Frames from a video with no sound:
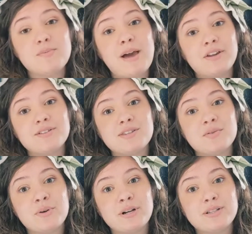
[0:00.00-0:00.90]
some patterns in
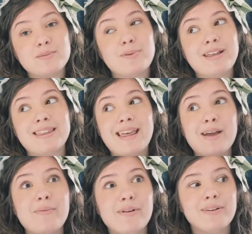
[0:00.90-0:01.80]
the works, but
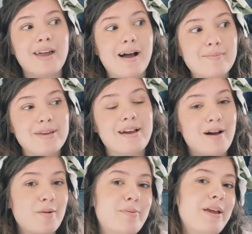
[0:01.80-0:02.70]
they will not be
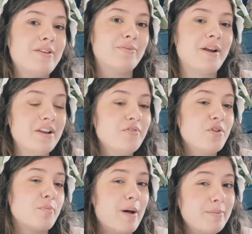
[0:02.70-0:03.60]
up and ready
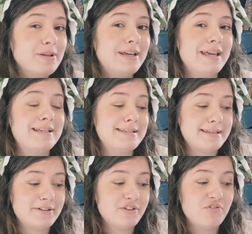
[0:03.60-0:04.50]
for the public
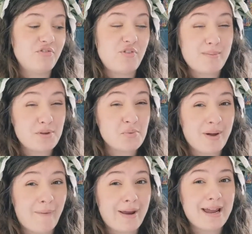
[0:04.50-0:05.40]
until
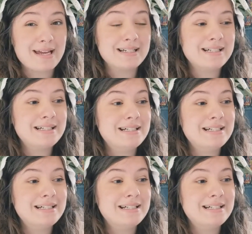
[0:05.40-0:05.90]
February.